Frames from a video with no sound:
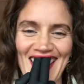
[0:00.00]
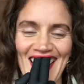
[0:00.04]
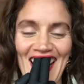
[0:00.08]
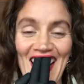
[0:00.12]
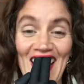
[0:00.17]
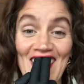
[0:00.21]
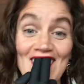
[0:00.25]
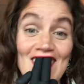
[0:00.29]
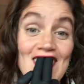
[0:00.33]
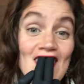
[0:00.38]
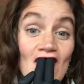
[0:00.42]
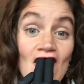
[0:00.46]

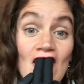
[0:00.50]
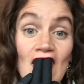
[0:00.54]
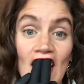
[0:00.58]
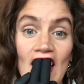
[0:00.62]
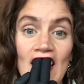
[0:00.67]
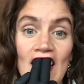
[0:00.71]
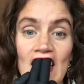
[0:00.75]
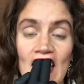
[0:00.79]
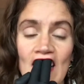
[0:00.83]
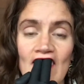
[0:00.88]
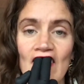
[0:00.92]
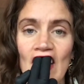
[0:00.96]
I'm so glad
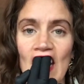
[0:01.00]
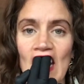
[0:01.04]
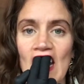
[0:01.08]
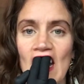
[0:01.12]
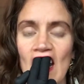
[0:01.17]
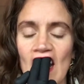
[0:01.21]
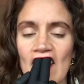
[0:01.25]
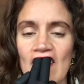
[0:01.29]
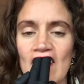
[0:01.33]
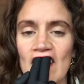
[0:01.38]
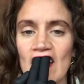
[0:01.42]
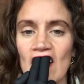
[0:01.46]
that I'm making
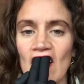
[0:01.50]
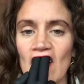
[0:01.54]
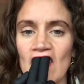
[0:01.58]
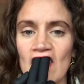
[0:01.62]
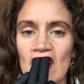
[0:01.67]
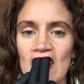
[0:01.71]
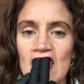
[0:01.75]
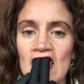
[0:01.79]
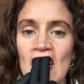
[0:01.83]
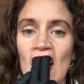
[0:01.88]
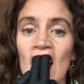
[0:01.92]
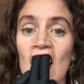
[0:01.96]
a video of
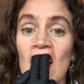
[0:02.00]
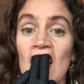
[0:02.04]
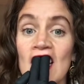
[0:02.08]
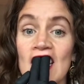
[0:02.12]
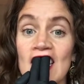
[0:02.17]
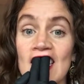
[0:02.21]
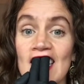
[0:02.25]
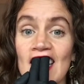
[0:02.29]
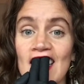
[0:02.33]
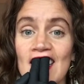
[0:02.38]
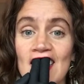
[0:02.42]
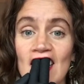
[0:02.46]
this.
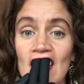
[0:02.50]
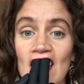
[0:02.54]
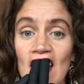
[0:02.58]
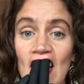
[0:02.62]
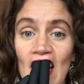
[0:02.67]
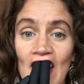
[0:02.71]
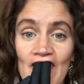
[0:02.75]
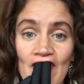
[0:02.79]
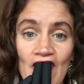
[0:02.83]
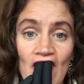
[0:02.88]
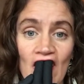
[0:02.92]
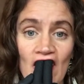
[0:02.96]
Gentle
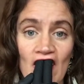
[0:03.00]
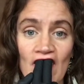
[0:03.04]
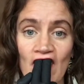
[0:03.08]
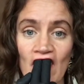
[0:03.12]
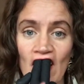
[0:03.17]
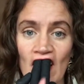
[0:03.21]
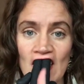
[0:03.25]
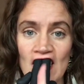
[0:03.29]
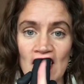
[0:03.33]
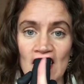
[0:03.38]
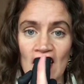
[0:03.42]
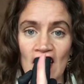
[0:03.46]
upward
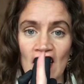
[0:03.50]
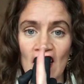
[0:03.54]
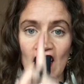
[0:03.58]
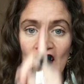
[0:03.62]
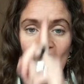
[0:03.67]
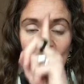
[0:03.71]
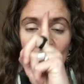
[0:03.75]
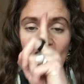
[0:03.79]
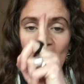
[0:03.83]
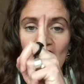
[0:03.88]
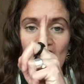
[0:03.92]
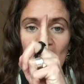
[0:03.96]
pressure
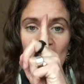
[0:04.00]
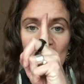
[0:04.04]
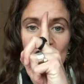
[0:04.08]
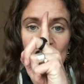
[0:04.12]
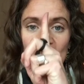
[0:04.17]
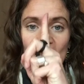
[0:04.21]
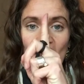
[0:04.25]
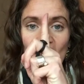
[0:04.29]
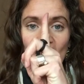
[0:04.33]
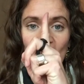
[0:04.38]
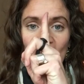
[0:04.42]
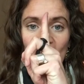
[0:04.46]

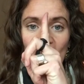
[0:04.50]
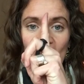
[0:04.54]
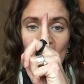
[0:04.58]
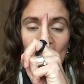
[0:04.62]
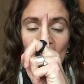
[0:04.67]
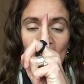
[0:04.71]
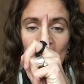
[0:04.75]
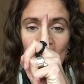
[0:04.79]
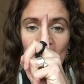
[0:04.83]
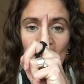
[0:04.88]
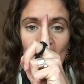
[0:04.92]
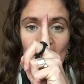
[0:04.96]
toward
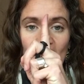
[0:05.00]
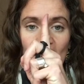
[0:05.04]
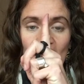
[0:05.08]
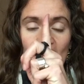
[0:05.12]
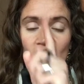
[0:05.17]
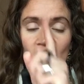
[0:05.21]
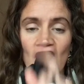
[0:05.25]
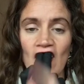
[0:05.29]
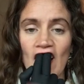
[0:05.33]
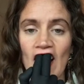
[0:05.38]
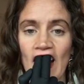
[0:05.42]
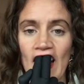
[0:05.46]

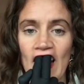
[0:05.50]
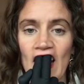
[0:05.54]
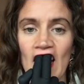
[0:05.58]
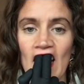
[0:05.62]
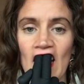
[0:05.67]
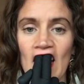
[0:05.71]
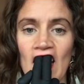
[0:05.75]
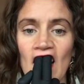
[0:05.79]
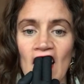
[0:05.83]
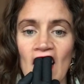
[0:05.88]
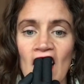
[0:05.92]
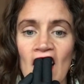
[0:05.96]
your
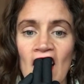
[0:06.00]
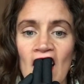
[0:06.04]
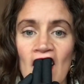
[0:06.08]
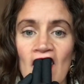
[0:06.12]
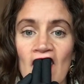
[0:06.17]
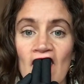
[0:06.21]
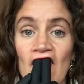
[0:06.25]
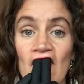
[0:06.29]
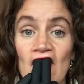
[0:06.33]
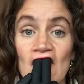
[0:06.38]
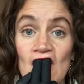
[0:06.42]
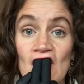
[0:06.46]
head
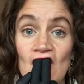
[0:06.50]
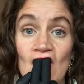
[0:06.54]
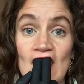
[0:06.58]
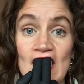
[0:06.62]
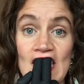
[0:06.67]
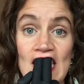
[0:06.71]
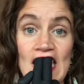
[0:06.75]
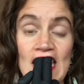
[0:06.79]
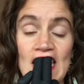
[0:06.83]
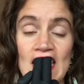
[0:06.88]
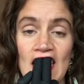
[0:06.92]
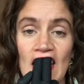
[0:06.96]
for
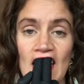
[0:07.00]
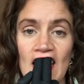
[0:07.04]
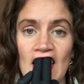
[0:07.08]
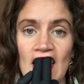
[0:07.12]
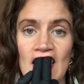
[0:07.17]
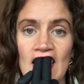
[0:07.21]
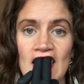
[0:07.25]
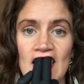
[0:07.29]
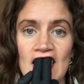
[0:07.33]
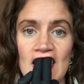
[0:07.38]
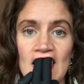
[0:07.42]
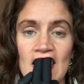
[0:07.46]
20
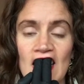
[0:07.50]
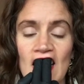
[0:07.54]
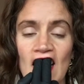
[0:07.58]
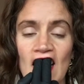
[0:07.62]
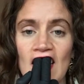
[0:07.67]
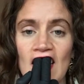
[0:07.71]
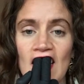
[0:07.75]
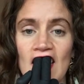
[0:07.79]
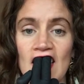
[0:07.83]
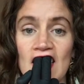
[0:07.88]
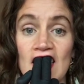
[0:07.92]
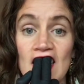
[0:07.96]
seconds.
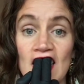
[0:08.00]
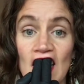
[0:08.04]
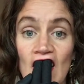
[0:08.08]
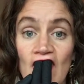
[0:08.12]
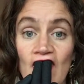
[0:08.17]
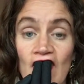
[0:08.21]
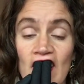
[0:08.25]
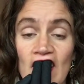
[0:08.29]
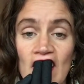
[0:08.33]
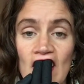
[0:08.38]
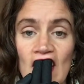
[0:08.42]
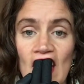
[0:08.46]

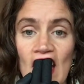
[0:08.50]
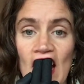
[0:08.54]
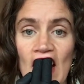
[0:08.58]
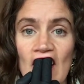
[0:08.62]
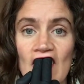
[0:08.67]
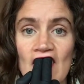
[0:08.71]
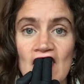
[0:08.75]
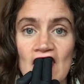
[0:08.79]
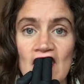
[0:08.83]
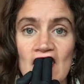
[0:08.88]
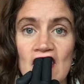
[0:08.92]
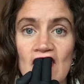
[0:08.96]
Typically
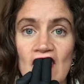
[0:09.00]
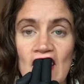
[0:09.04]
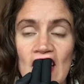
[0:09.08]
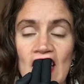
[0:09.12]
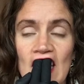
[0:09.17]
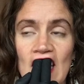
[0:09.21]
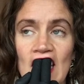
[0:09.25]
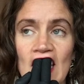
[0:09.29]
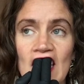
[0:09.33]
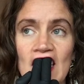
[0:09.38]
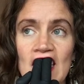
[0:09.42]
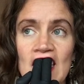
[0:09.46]
after doing
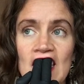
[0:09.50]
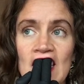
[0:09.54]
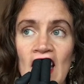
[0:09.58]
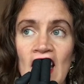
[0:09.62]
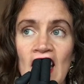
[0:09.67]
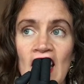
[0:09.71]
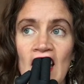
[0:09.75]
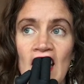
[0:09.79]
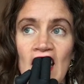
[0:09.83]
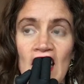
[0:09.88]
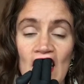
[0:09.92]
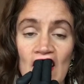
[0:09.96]
this,
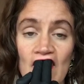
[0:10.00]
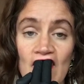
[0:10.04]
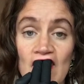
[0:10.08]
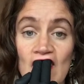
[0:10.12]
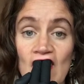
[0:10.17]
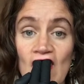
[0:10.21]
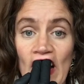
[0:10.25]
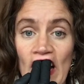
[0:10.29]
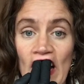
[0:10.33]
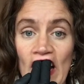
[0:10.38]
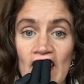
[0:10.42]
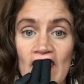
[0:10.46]
if you
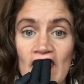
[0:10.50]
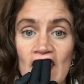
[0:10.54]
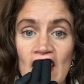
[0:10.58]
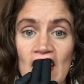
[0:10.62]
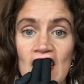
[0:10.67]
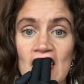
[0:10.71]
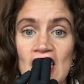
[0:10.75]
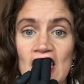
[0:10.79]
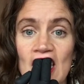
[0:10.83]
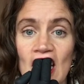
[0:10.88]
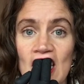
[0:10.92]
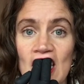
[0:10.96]
have
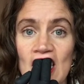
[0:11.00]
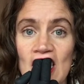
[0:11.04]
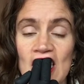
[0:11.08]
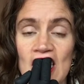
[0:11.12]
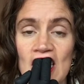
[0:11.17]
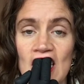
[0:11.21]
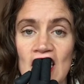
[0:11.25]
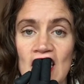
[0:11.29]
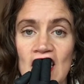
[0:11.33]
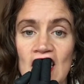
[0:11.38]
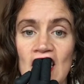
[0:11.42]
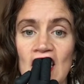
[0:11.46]

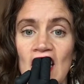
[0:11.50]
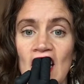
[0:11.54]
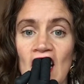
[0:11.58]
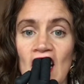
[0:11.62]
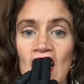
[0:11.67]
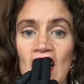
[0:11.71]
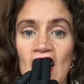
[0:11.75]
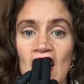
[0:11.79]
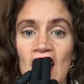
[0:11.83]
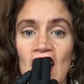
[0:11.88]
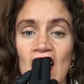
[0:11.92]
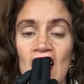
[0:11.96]
congestion,
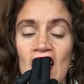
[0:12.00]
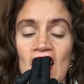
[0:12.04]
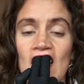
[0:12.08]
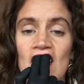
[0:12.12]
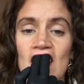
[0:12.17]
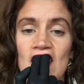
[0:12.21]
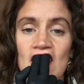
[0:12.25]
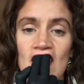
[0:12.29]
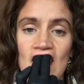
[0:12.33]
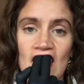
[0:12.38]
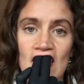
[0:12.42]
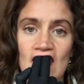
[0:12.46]
so
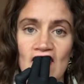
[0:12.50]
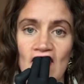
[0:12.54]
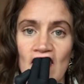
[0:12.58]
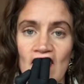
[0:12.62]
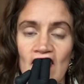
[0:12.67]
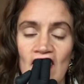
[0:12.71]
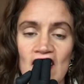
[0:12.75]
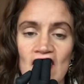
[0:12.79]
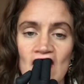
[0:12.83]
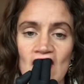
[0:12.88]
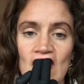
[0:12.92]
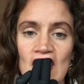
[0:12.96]
that's been
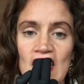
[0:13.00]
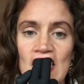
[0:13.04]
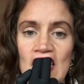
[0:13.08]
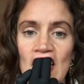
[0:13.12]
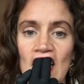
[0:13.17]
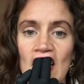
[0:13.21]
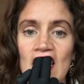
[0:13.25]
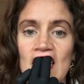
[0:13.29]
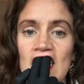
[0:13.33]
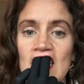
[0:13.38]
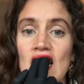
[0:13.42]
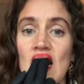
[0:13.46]
about 20
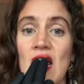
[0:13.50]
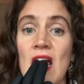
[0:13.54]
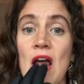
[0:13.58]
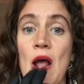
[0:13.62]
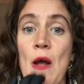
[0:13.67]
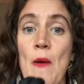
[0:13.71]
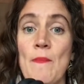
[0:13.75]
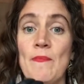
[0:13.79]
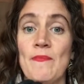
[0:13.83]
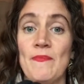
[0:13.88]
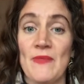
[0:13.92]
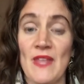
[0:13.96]
seconds.
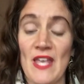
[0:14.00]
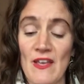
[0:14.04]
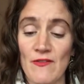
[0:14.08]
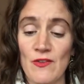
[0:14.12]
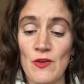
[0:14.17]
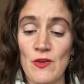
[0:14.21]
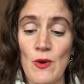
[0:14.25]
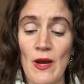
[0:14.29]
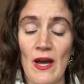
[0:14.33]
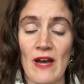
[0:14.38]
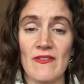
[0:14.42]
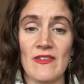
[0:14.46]
If
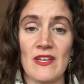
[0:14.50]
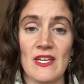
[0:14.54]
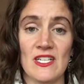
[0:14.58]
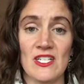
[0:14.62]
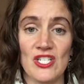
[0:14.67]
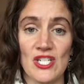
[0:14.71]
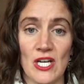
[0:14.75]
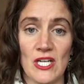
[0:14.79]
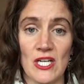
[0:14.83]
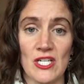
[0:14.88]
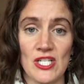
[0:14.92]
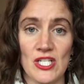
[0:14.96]
you have
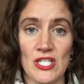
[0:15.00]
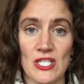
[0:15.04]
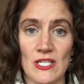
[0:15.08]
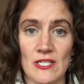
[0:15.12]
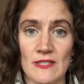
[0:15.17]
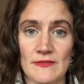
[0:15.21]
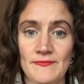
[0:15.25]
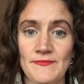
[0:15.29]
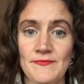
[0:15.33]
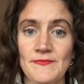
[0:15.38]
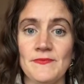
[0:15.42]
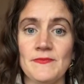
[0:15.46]

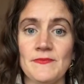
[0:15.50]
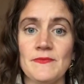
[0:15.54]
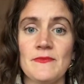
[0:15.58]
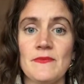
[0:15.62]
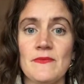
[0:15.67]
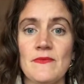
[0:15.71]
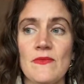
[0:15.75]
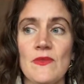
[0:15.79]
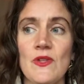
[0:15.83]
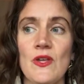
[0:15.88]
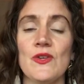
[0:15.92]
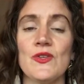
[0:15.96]
congestion,
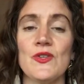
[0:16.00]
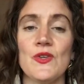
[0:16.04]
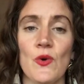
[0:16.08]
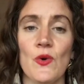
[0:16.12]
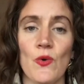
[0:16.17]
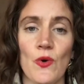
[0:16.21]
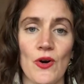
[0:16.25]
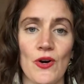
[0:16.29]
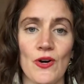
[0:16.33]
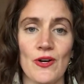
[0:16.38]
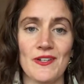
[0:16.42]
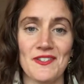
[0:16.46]

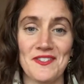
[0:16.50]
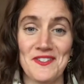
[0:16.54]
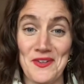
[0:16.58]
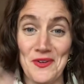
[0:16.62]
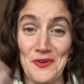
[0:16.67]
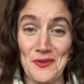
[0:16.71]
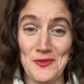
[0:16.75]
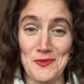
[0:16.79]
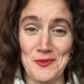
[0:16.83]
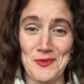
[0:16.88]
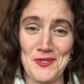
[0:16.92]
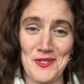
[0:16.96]
your
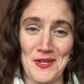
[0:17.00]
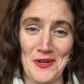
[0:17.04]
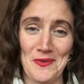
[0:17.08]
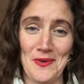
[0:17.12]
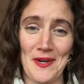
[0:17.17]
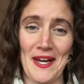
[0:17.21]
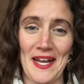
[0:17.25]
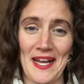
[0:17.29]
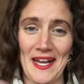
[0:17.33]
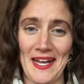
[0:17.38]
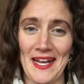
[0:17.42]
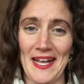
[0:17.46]
nose will start
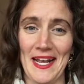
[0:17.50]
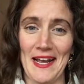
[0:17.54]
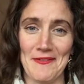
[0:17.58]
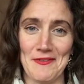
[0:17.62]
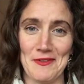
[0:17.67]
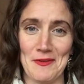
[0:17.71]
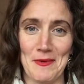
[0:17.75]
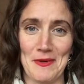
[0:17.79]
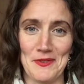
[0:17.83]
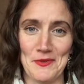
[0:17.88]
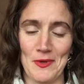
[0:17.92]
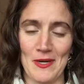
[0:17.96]
running after
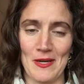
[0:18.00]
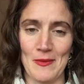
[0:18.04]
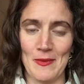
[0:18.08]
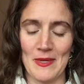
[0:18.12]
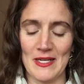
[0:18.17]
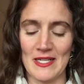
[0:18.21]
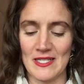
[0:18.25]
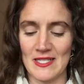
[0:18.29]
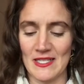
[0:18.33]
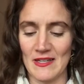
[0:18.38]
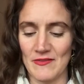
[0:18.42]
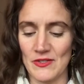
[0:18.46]
about 20
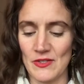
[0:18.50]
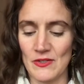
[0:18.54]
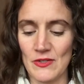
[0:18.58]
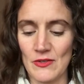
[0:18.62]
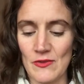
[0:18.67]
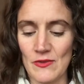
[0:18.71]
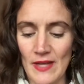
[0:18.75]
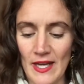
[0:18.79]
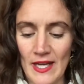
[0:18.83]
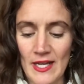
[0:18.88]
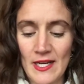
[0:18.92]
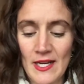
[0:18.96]
minutes after you do
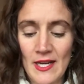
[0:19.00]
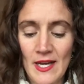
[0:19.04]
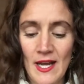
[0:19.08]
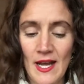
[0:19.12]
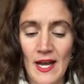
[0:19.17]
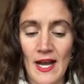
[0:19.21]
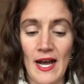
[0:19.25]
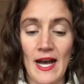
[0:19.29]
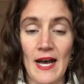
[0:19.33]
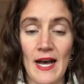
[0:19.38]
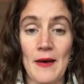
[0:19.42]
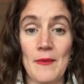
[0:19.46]
that.
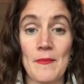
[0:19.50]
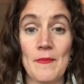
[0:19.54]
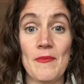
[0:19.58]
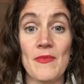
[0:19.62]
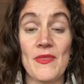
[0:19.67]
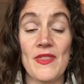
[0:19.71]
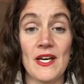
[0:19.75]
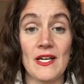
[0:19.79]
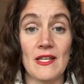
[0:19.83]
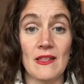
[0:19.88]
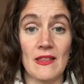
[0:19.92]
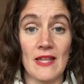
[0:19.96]

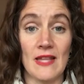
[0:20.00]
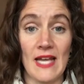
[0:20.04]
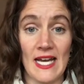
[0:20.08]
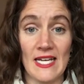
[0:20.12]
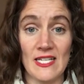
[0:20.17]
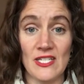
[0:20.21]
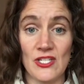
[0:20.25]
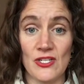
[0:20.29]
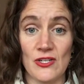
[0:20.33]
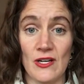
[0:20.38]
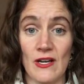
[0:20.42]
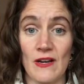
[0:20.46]
The
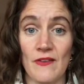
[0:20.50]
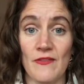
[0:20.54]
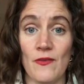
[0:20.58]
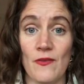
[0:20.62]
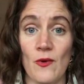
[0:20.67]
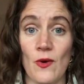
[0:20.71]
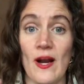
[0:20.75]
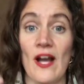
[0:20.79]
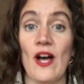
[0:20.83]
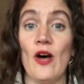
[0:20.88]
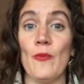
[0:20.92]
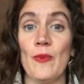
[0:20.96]
last trick for
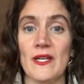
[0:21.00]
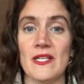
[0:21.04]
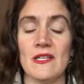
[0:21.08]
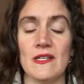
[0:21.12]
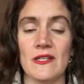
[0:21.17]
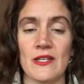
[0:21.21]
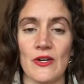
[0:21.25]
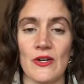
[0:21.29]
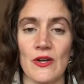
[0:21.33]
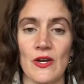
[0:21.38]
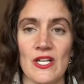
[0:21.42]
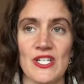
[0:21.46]
helping to
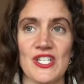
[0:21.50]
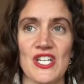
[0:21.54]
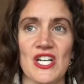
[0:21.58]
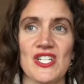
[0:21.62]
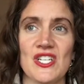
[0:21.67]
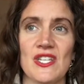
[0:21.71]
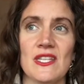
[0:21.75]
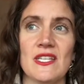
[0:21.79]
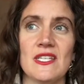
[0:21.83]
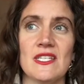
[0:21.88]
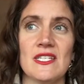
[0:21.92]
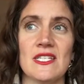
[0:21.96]
clear congestion,
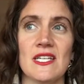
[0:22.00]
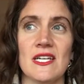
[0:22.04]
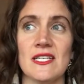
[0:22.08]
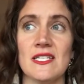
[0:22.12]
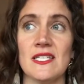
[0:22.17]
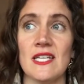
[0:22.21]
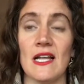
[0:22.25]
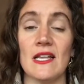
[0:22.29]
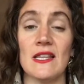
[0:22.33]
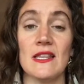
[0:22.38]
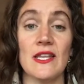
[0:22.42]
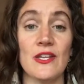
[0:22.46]
this does
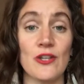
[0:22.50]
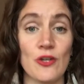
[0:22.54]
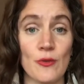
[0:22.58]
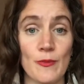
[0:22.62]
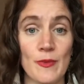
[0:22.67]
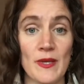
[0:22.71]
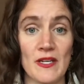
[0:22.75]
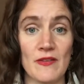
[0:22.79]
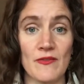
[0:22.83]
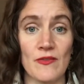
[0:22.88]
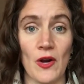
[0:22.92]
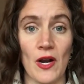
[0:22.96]
a little bit
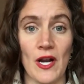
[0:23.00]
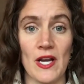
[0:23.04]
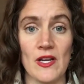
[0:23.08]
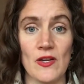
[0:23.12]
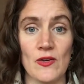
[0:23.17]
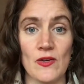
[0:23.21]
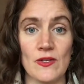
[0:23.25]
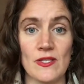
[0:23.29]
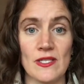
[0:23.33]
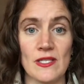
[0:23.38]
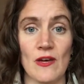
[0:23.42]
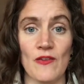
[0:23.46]
of cranial
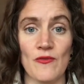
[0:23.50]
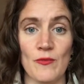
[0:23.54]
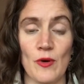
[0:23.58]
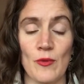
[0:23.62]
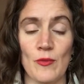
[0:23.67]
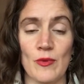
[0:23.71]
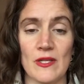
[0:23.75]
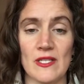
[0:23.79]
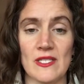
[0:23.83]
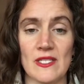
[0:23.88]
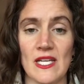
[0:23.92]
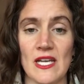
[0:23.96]

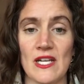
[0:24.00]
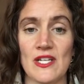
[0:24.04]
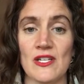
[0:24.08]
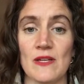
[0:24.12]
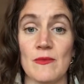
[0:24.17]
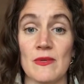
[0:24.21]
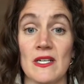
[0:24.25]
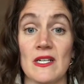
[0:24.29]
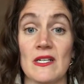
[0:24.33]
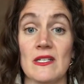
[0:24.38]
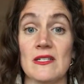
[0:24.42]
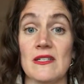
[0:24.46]
self-mobilization,
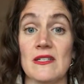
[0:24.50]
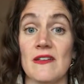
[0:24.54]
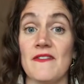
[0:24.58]
but it is a